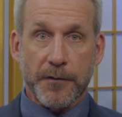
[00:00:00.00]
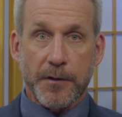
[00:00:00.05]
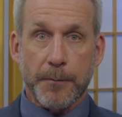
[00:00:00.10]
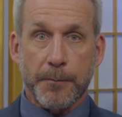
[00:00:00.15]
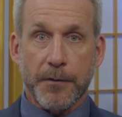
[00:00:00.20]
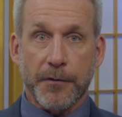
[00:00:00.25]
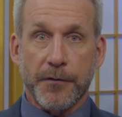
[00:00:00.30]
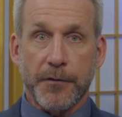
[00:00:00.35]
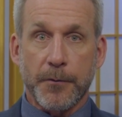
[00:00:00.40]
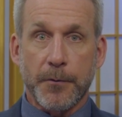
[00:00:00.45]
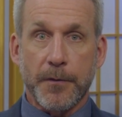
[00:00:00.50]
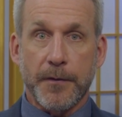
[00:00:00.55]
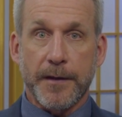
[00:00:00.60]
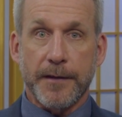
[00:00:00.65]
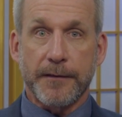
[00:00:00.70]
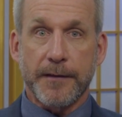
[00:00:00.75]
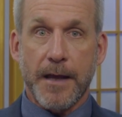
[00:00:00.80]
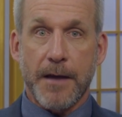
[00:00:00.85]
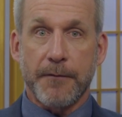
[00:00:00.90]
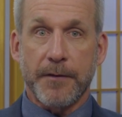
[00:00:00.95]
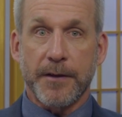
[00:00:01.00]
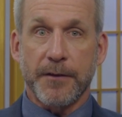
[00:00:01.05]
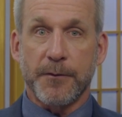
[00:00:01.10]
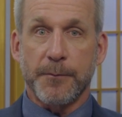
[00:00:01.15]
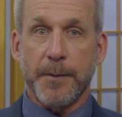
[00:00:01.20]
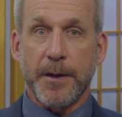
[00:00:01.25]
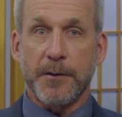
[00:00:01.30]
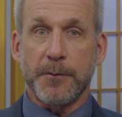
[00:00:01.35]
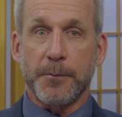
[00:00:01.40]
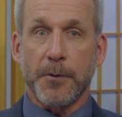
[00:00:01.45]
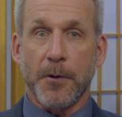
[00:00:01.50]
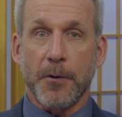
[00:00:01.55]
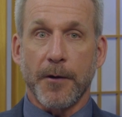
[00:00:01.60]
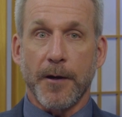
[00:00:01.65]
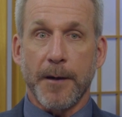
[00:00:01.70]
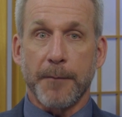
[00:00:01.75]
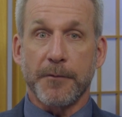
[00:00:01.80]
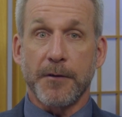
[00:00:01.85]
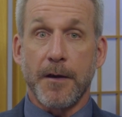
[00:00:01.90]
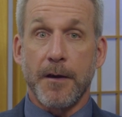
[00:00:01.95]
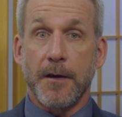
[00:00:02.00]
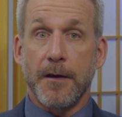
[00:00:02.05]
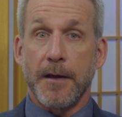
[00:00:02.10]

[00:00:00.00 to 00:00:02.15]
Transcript: to pursue these evidence-based programs.